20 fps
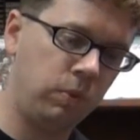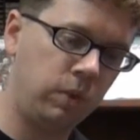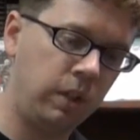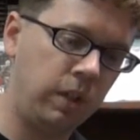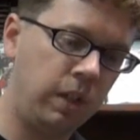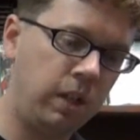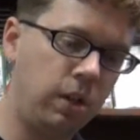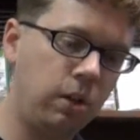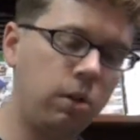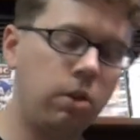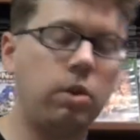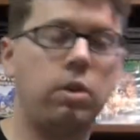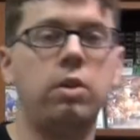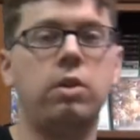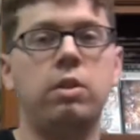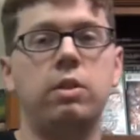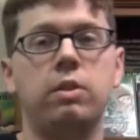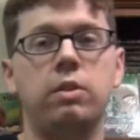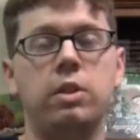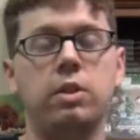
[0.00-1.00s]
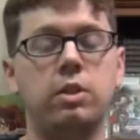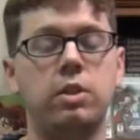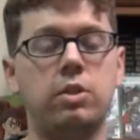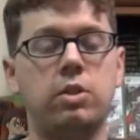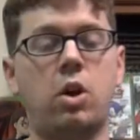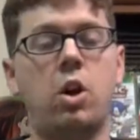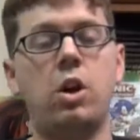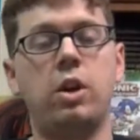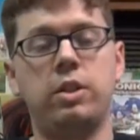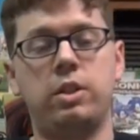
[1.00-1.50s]
Here, this is
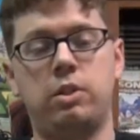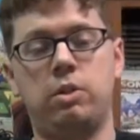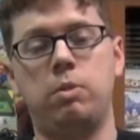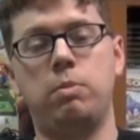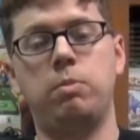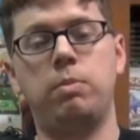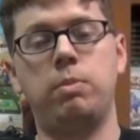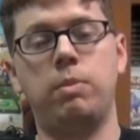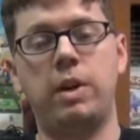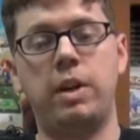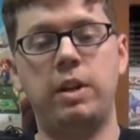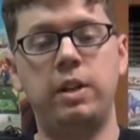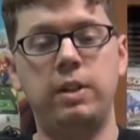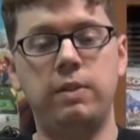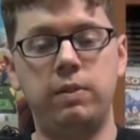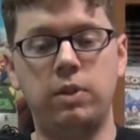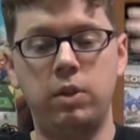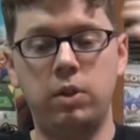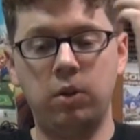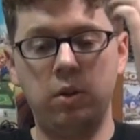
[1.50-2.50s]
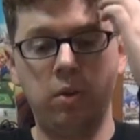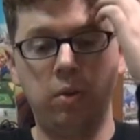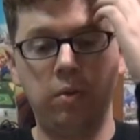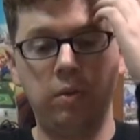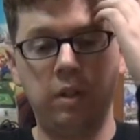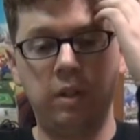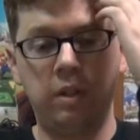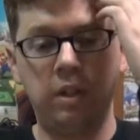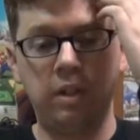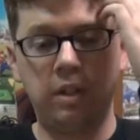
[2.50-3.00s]
awesome. I didn't even know
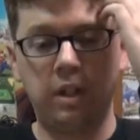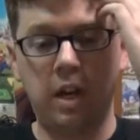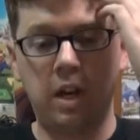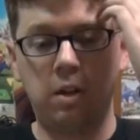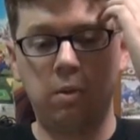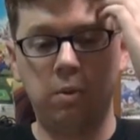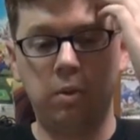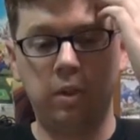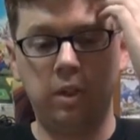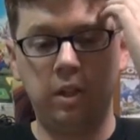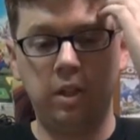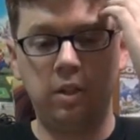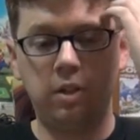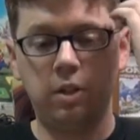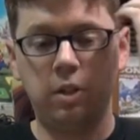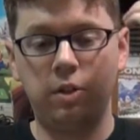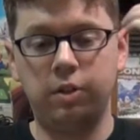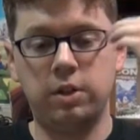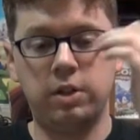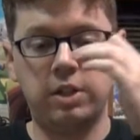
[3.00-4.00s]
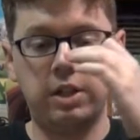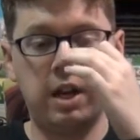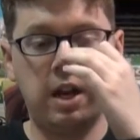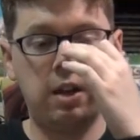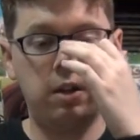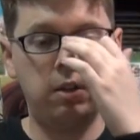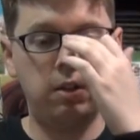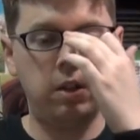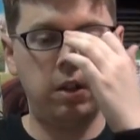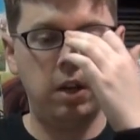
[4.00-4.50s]
that this got a release on the
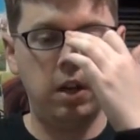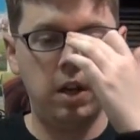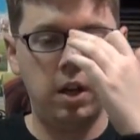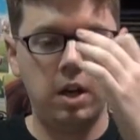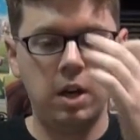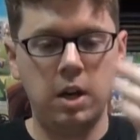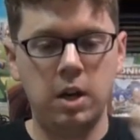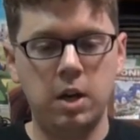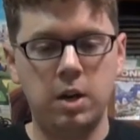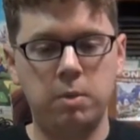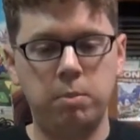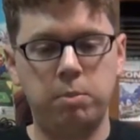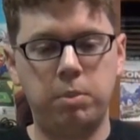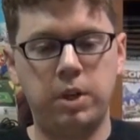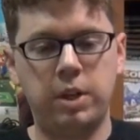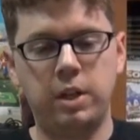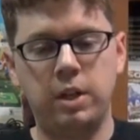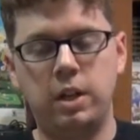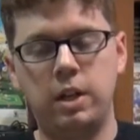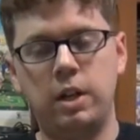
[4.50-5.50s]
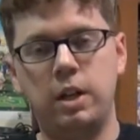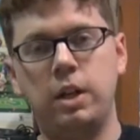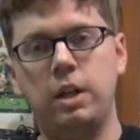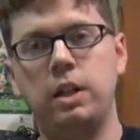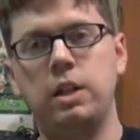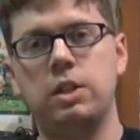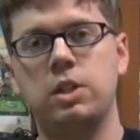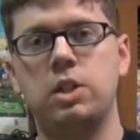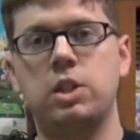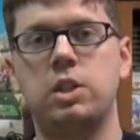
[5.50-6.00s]
Saturn, but
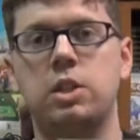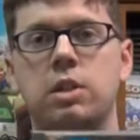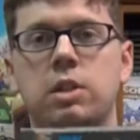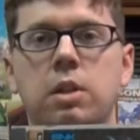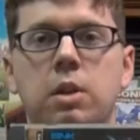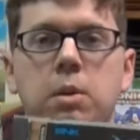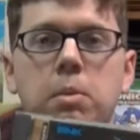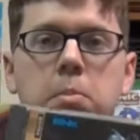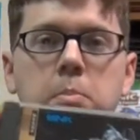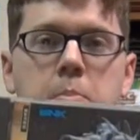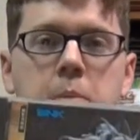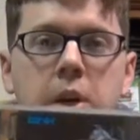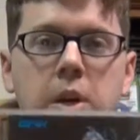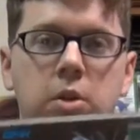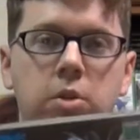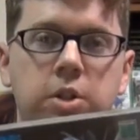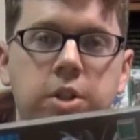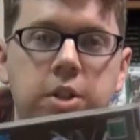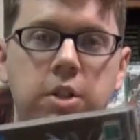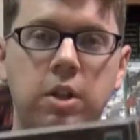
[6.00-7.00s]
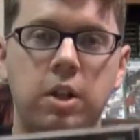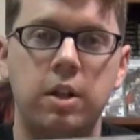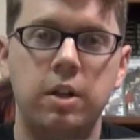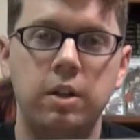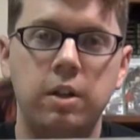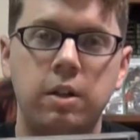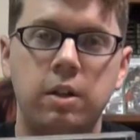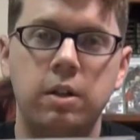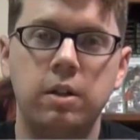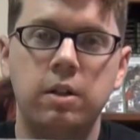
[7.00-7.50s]
it's Metal
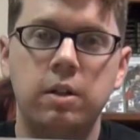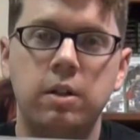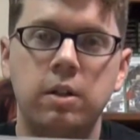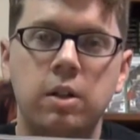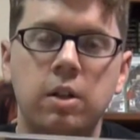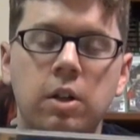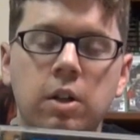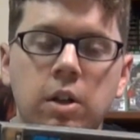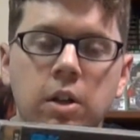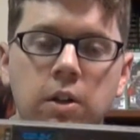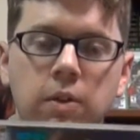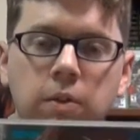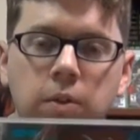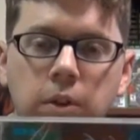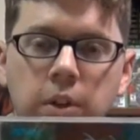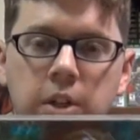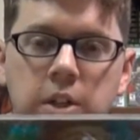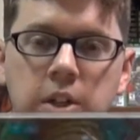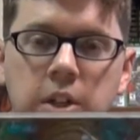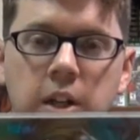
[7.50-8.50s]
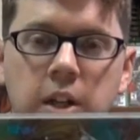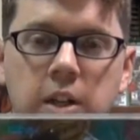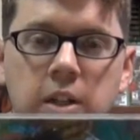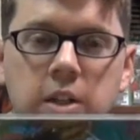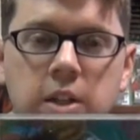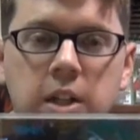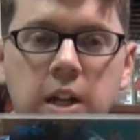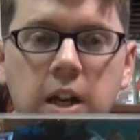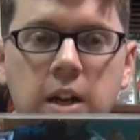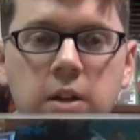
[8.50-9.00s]
Slug for the Sega
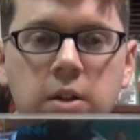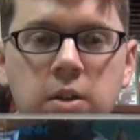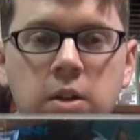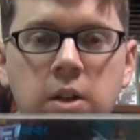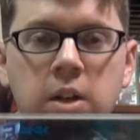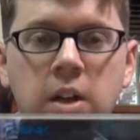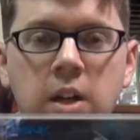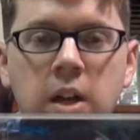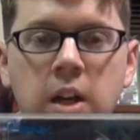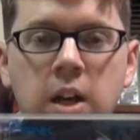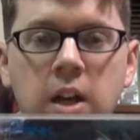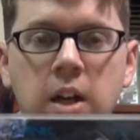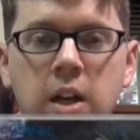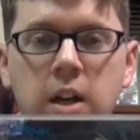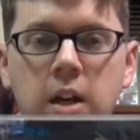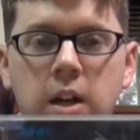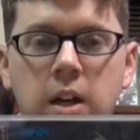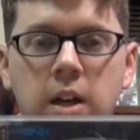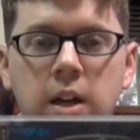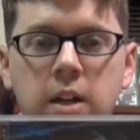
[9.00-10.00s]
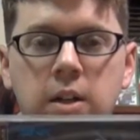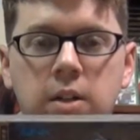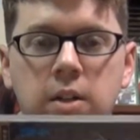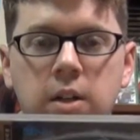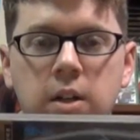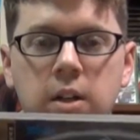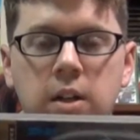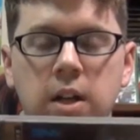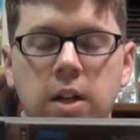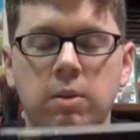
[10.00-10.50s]
Saturn, and
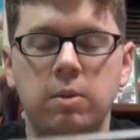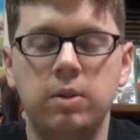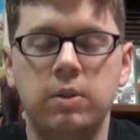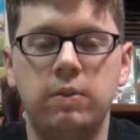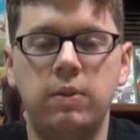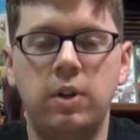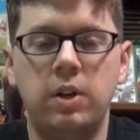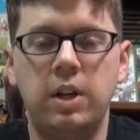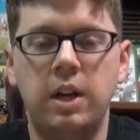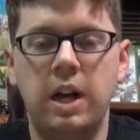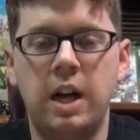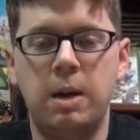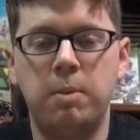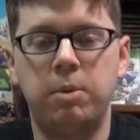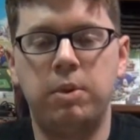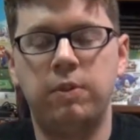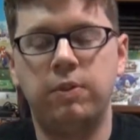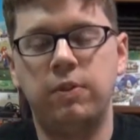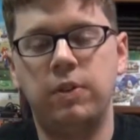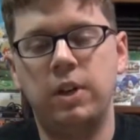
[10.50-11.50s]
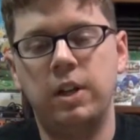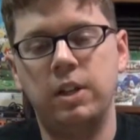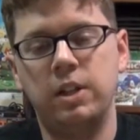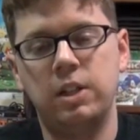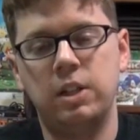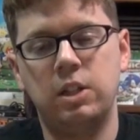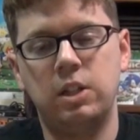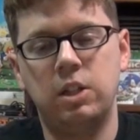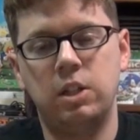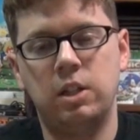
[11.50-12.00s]
I was very happy to find
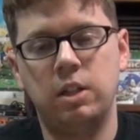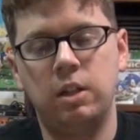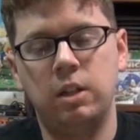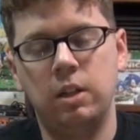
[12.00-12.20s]
it